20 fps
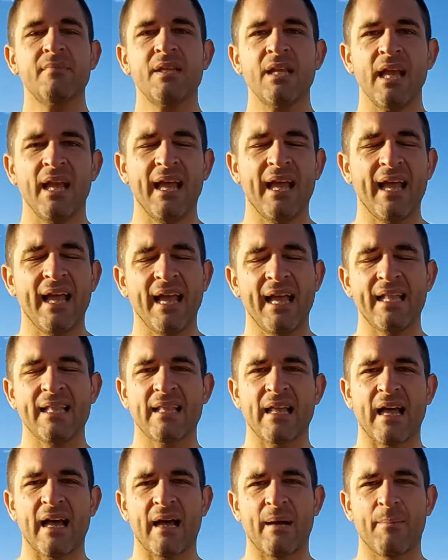
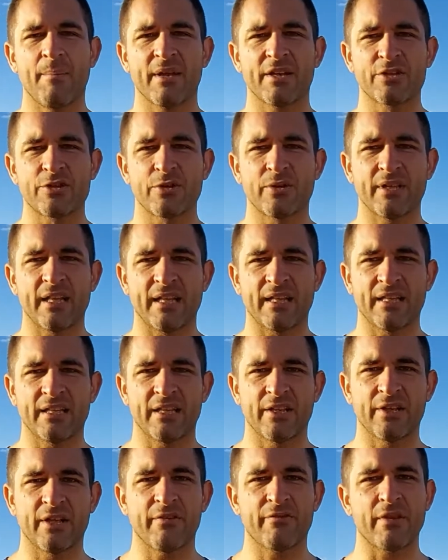and make sure that
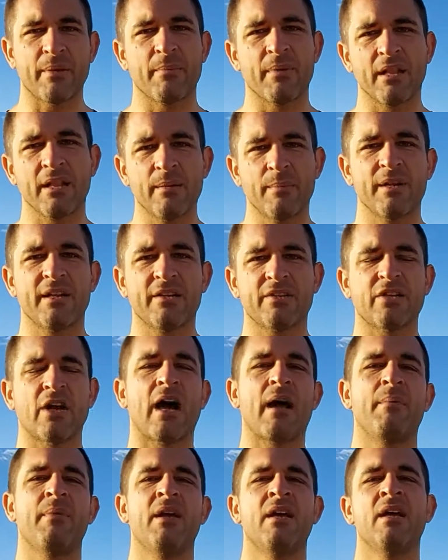you give them a little bit of
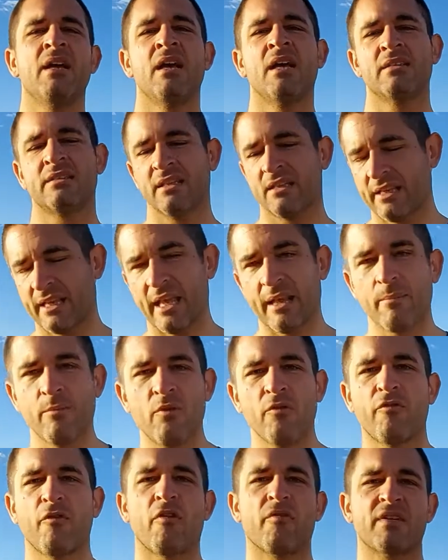time till they can
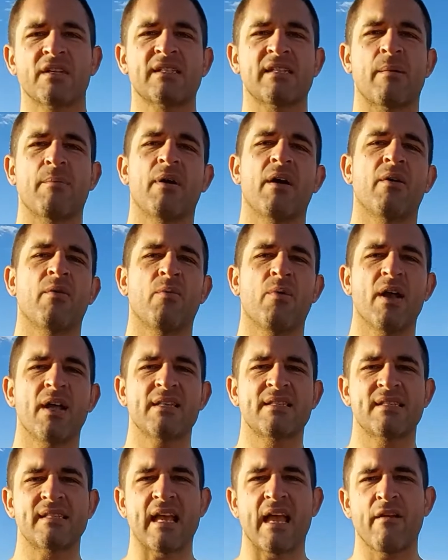move over somewhere where
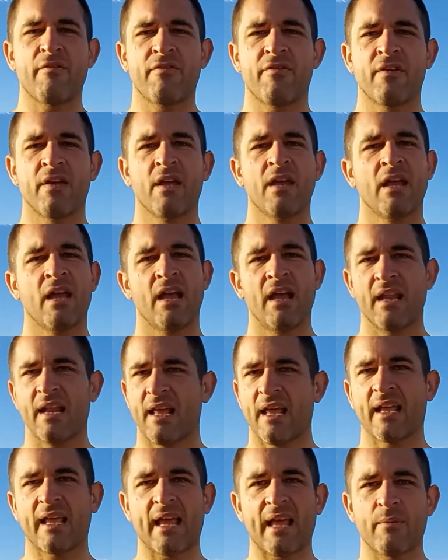it's safe. And
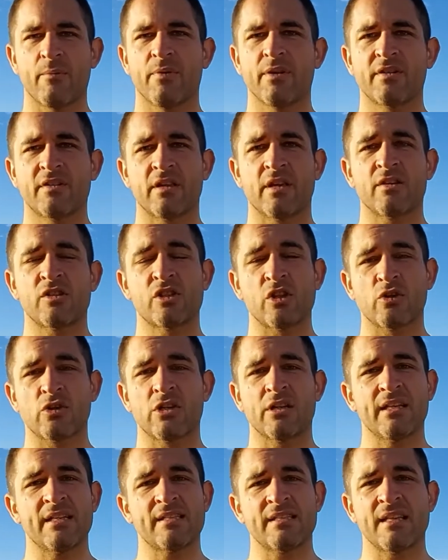again, with the
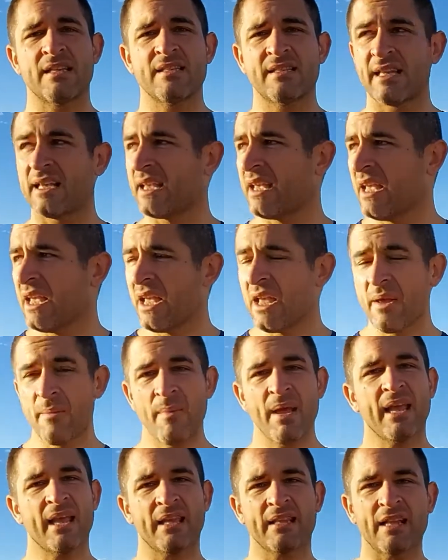social distancing,
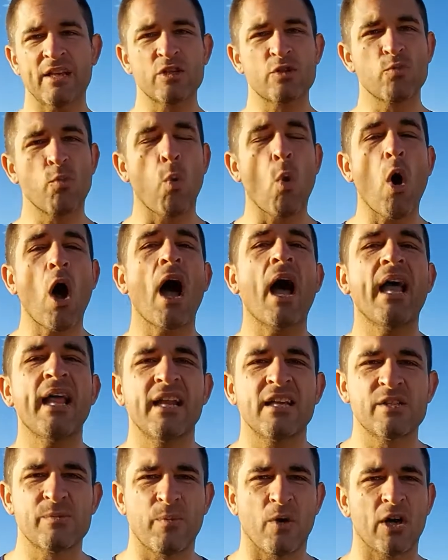make it as wide
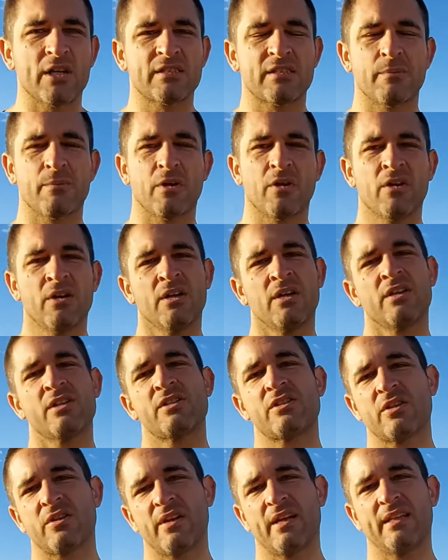as possible
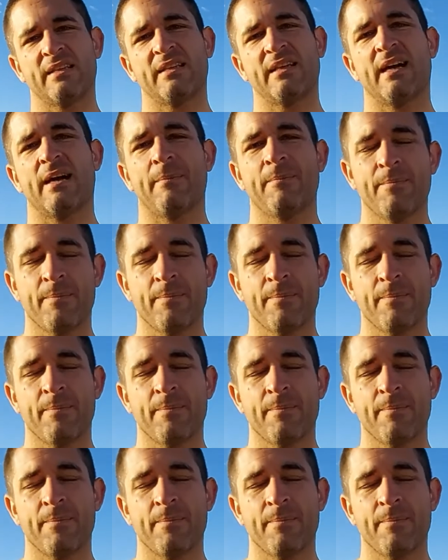so that